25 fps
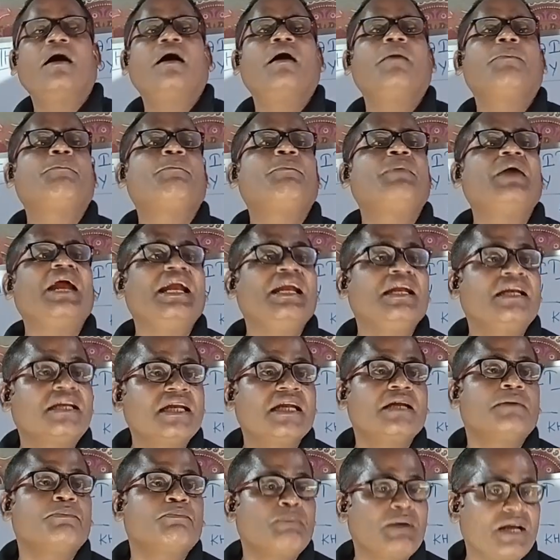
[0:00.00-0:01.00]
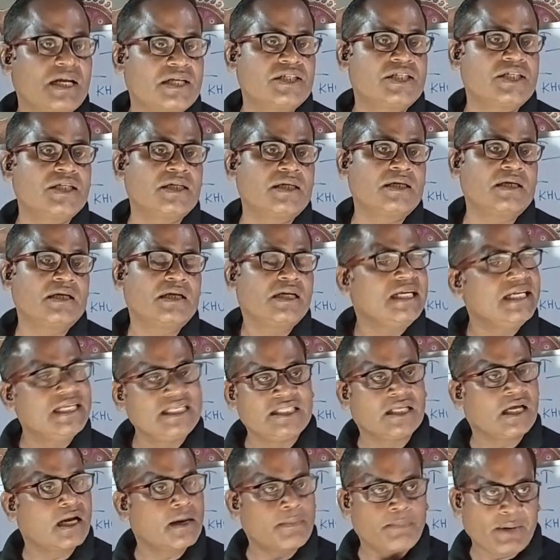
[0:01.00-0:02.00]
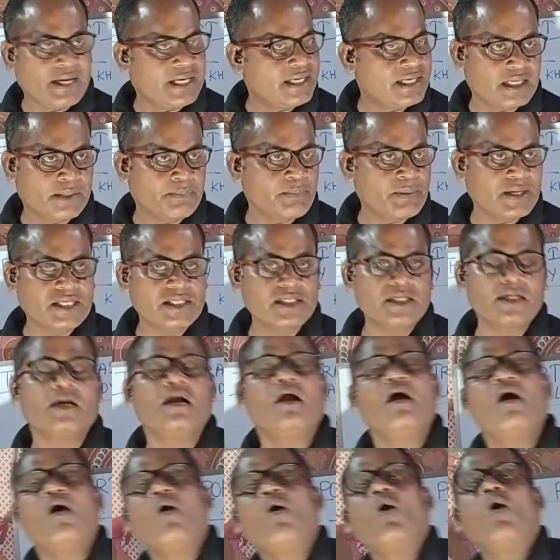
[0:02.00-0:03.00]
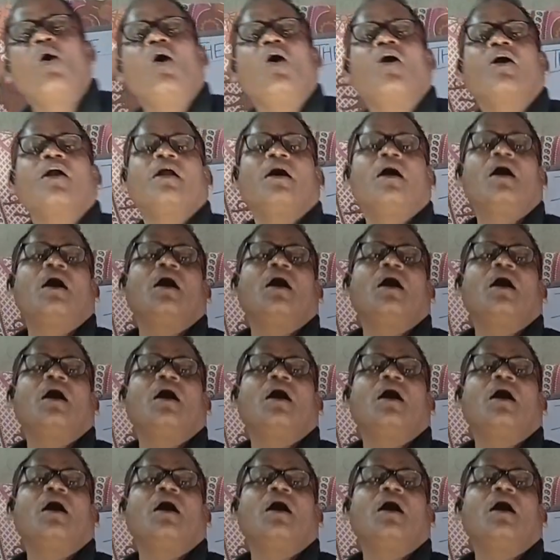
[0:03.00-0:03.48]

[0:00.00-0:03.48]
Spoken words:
a painted picture, either a painted picture or